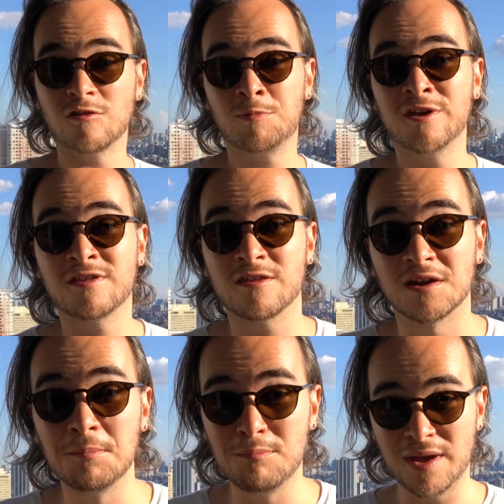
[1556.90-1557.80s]
this place has an
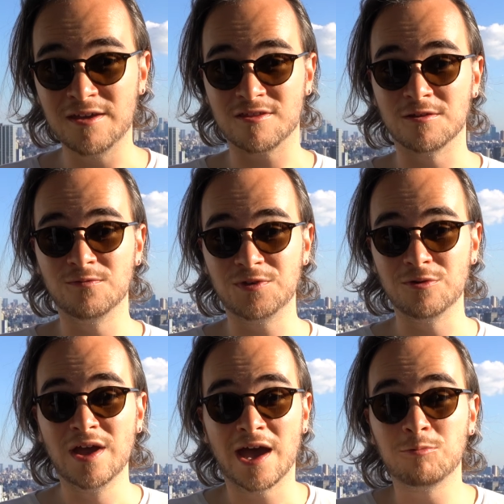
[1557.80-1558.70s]
amazing view,
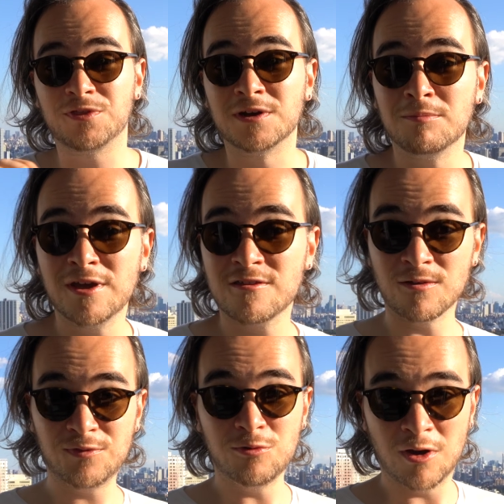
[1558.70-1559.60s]
and with an
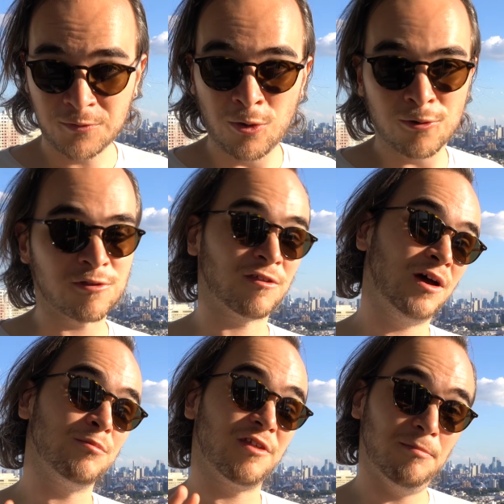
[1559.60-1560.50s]
amazing view, of course,
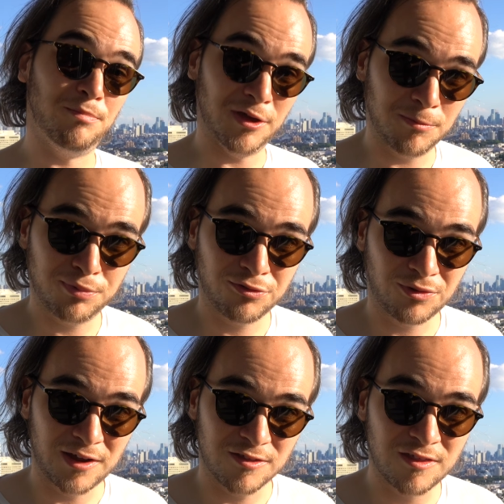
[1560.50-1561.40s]
comes a big
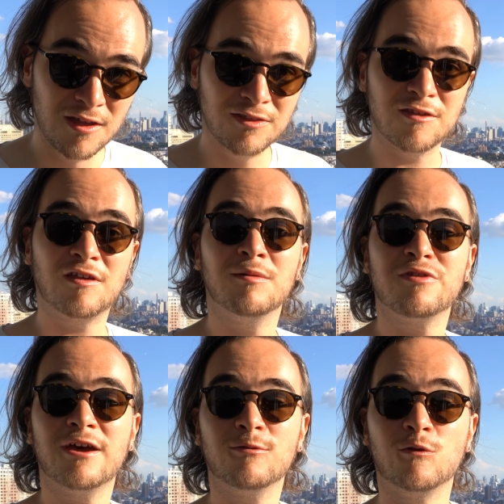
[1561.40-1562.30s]
price. This comes
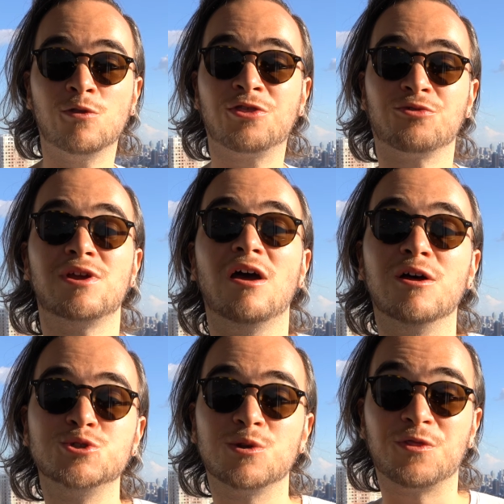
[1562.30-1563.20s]
out to
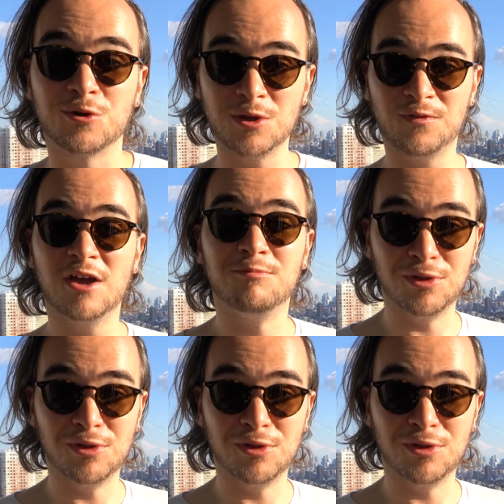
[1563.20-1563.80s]
335